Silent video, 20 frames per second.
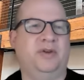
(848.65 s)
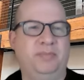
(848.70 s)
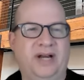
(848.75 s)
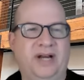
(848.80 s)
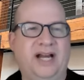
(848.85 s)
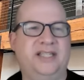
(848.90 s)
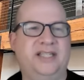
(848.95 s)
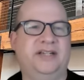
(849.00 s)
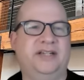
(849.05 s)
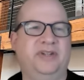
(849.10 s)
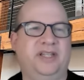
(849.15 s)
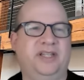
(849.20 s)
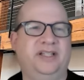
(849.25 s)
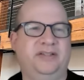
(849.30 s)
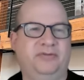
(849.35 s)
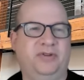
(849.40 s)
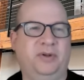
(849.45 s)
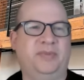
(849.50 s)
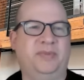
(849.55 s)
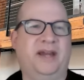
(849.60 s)
So he buys
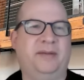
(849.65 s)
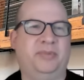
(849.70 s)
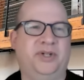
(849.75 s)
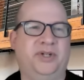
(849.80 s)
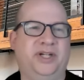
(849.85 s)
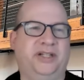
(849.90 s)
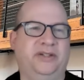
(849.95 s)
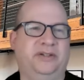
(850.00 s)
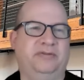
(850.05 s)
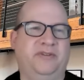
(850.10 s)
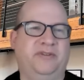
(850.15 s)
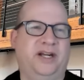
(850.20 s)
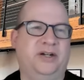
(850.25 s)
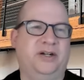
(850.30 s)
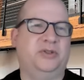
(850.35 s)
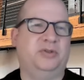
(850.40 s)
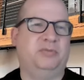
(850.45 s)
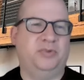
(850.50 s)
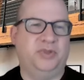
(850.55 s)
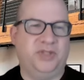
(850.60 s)
everything from that particular
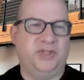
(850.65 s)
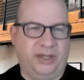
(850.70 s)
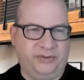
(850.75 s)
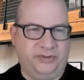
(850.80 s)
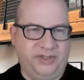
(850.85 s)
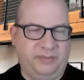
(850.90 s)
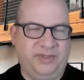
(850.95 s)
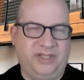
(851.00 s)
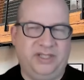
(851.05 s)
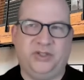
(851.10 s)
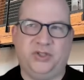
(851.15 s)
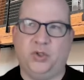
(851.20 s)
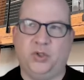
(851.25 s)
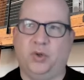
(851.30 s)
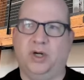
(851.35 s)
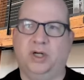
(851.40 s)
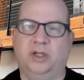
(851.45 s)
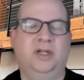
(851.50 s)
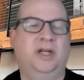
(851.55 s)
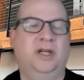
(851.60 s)
fair, sells them in his
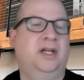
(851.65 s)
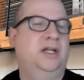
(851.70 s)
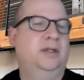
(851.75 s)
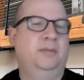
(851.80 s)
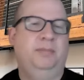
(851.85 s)
store.